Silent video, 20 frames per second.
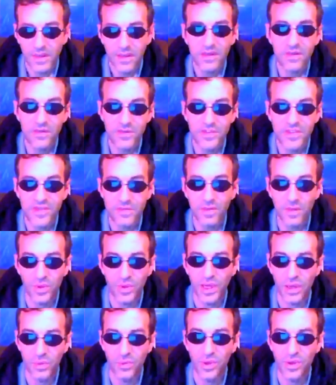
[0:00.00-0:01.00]
huge
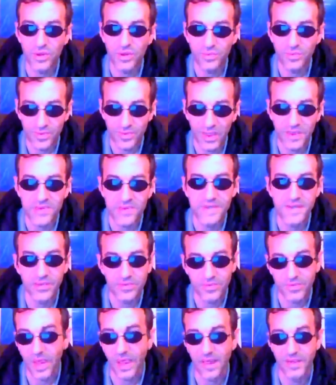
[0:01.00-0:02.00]
support network of friends
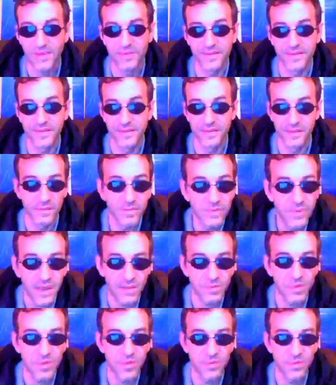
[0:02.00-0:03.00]
and fans and
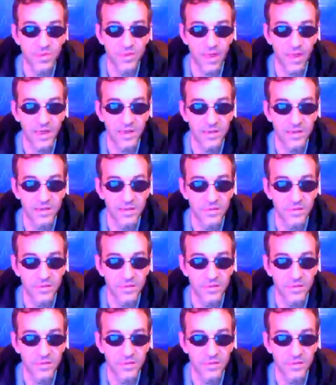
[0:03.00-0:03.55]
people that